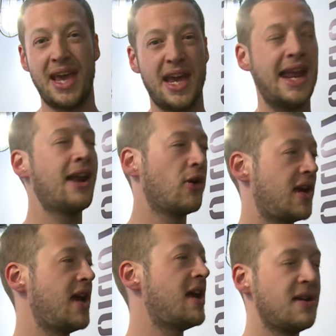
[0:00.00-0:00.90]
and analog
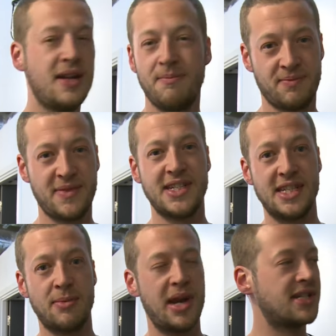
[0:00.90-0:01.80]
kit, this is
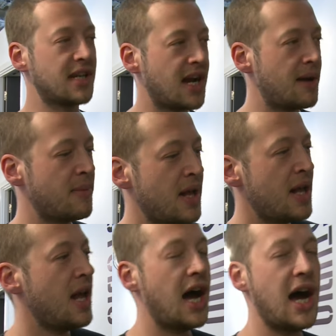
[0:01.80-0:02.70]
the place to come.
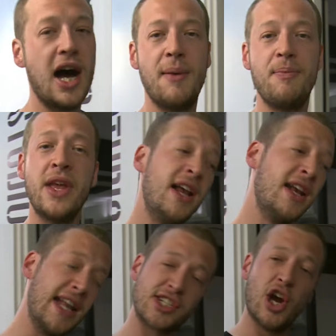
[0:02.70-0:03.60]
Um,
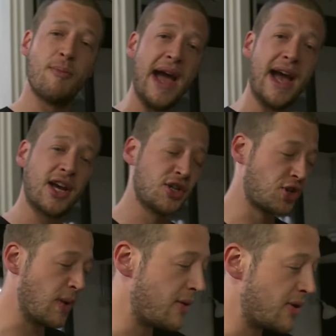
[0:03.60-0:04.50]
let's go back to
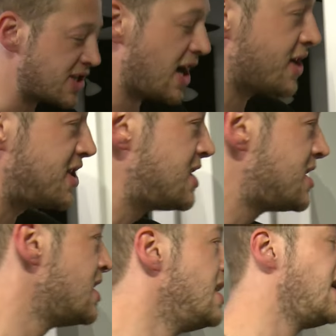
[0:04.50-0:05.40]
where we started.
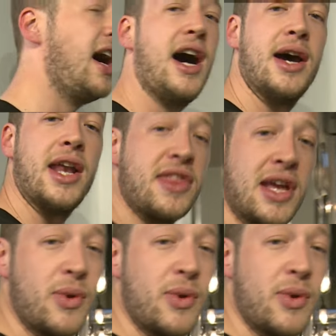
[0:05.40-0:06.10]
Uh, and I think we